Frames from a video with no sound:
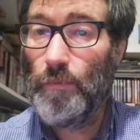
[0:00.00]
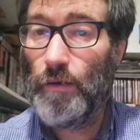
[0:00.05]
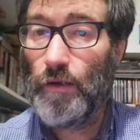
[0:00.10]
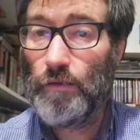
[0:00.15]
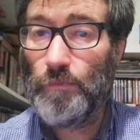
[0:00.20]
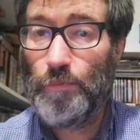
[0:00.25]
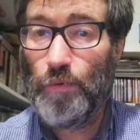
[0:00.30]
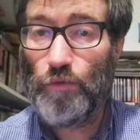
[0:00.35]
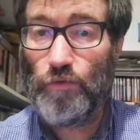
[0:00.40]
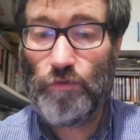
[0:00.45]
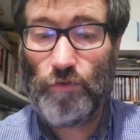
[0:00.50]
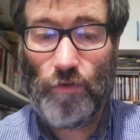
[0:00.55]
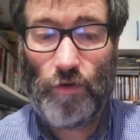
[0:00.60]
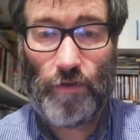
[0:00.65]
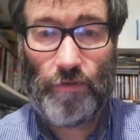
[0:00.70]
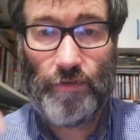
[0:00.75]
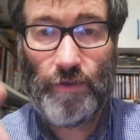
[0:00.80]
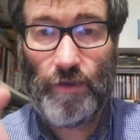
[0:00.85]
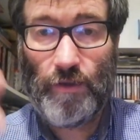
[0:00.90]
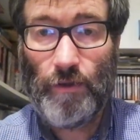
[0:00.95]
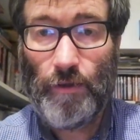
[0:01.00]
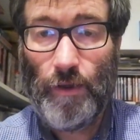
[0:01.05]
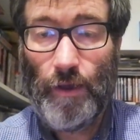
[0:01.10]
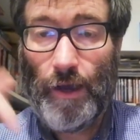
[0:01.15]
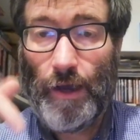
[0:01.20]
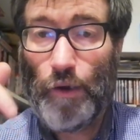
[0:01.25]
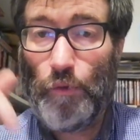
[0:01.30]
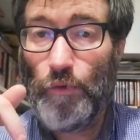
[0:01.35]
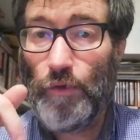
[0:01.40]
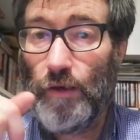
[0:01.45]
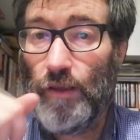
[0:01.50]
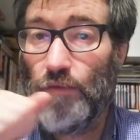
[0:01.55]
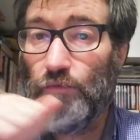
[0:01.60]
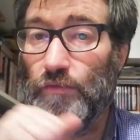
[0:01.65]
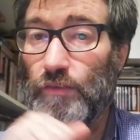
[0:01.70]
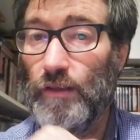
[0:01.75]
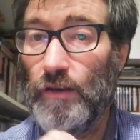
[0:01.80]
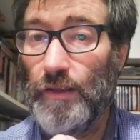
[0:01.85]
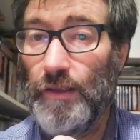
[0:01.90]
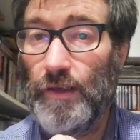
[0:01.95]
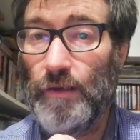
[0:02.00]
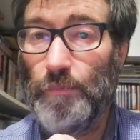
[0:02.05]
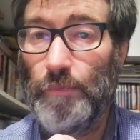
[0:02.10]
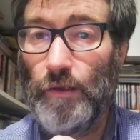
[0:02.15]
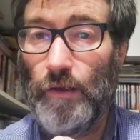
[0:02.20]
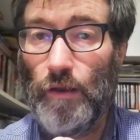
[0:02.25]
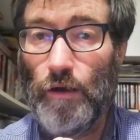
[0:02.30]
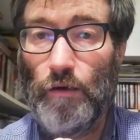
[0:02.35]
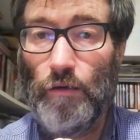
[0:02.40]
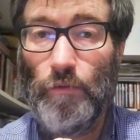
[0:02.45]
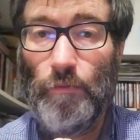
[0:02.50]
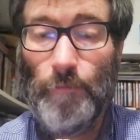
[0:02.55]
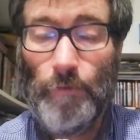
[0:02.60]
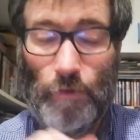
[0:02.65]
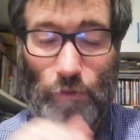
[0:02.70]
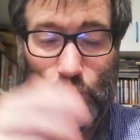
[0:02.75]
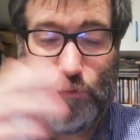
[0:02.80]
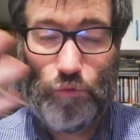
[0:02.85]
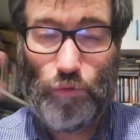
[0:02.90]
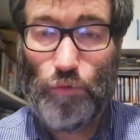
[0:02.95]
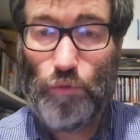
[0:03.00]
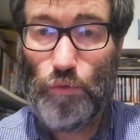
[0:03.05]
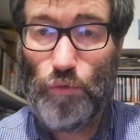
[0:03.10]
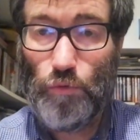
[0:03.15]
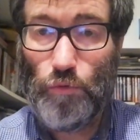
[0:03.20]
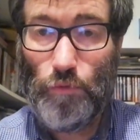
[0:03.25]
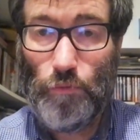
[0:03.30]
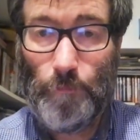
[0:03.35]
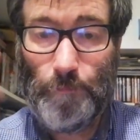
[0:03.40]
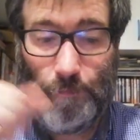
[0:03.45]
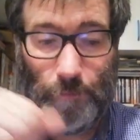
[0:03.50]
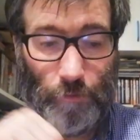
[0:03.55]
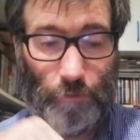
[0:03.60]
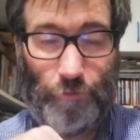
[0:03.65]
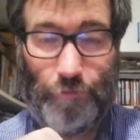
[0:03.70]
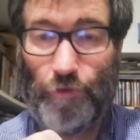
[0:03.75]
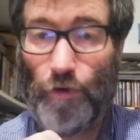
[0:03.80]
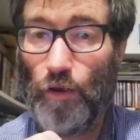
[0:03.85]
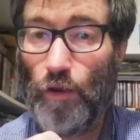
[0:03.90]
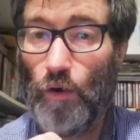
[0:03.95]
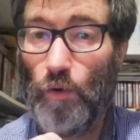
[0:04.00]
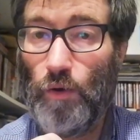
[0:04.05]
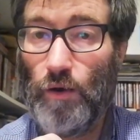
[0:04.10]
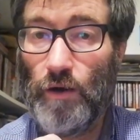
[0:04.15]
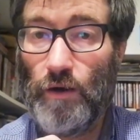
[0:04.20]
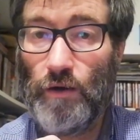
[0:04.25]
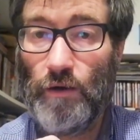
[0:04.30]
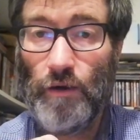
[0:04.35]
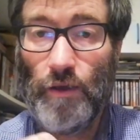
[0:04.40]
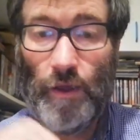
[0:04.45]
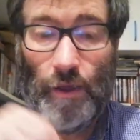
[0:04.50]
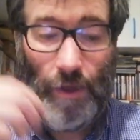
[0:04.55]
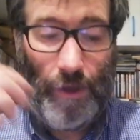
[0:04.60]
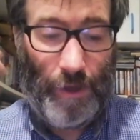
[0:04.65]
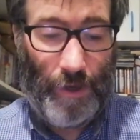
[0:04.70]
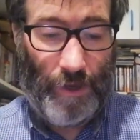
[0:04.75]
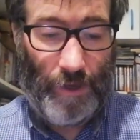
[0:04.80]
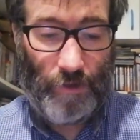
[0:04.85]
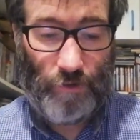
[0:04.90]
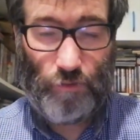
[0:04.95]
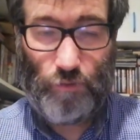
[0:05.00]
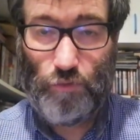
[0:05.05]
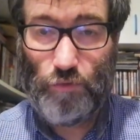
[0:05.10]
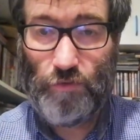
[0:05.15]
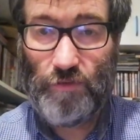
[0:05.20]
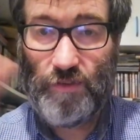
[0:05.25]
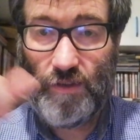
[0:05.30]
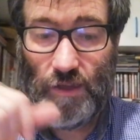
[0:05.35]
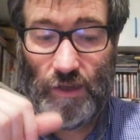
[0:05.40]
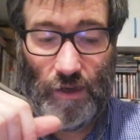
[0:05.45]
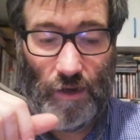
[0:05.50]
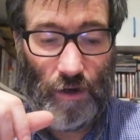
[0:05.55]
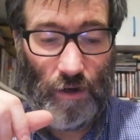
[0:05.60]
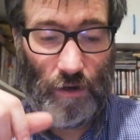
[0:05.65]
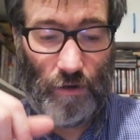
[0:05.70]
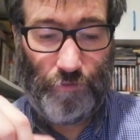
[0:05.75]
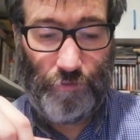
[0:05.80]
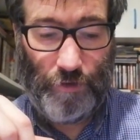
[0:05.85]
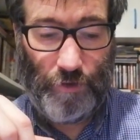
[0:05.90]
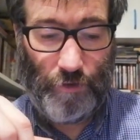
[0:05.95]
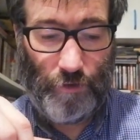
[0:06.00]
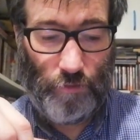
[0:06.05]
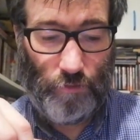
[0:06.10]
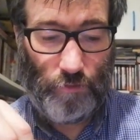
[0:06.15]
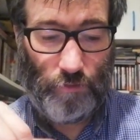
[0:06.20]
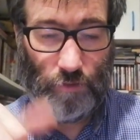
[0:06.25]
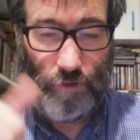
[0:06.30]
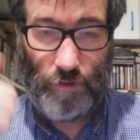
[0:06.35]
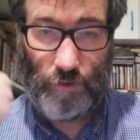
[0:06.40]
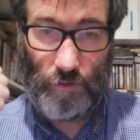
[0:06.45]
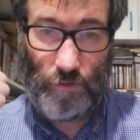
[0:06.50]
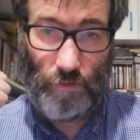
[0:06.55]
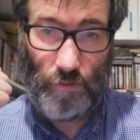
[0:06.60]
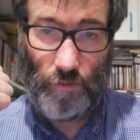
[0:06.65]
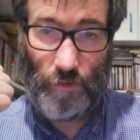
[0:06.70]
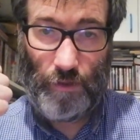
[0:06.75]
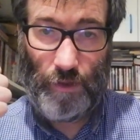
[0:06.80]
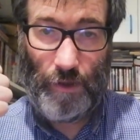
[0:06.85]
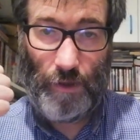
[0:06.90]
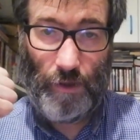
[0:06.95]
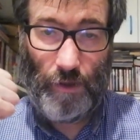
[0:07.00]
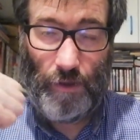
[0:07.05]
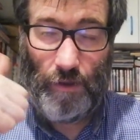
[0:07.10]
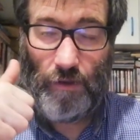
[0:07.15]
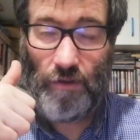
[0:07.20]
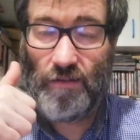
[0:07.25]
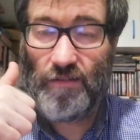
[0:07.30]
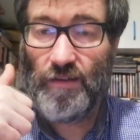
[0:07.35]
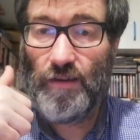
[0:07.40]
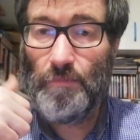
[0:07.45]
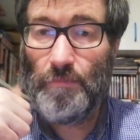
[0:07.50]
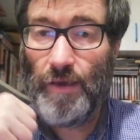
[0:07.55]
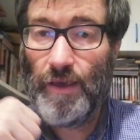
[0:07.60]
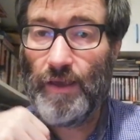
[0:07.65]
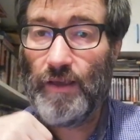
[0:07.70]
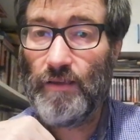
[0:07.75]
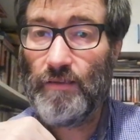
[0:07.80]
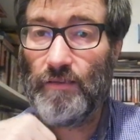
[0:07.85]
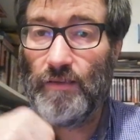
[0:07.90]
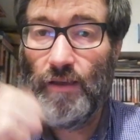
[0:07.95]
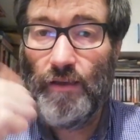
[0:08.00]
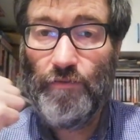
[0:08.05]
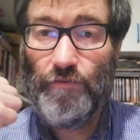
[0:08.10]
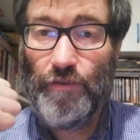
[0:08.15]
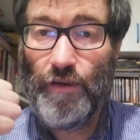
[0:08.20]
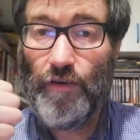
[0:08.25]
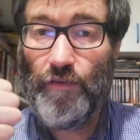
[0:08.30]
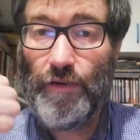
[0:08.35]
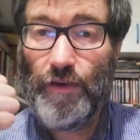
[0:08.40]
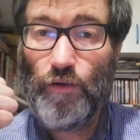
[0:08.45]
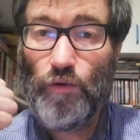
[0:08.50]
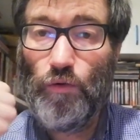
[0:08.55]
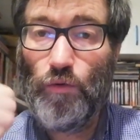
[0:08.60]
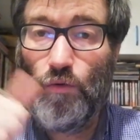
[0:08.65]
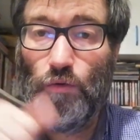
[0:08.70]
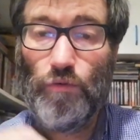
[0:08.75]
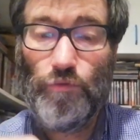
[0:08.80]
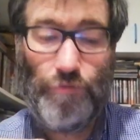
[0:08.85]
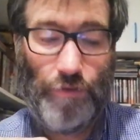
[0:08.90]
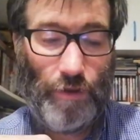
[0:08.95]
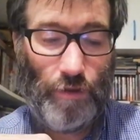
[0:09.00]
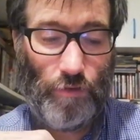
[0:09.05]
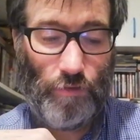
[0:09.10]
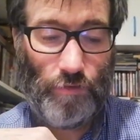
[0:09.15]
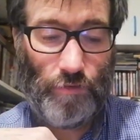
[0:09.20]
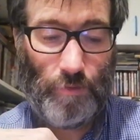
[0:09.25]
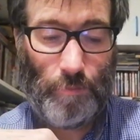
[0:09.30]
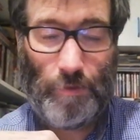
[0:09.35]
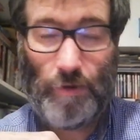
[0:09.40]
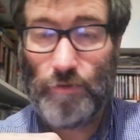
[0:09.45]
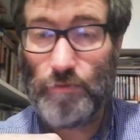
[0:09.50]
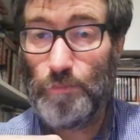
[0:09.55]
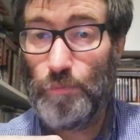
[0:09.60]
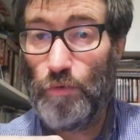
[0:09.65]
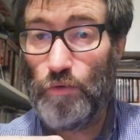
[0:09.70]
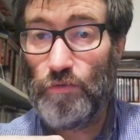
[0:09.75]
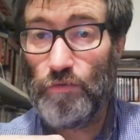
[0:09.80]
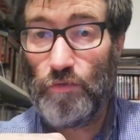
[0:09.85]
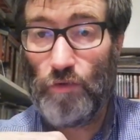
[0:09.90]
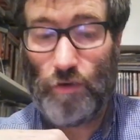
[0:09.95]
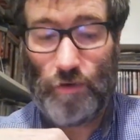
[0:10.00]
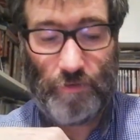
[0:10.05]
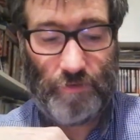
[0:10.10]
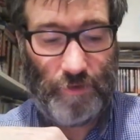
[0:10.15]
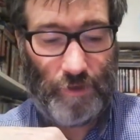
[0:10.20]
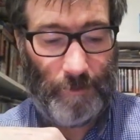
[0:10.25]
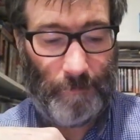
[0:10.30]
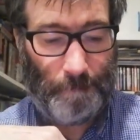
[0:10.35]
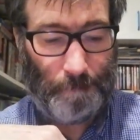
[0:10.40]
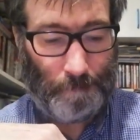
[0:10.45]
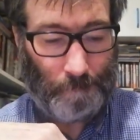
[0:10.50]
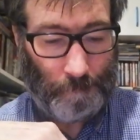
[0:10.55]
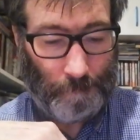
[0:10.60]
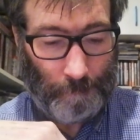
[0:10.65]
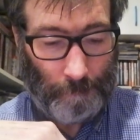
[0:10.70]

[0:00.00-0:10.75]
about post crossing. I will leave the link below to follow her and to see her videos. It's they she makes very cool videos about post crossing,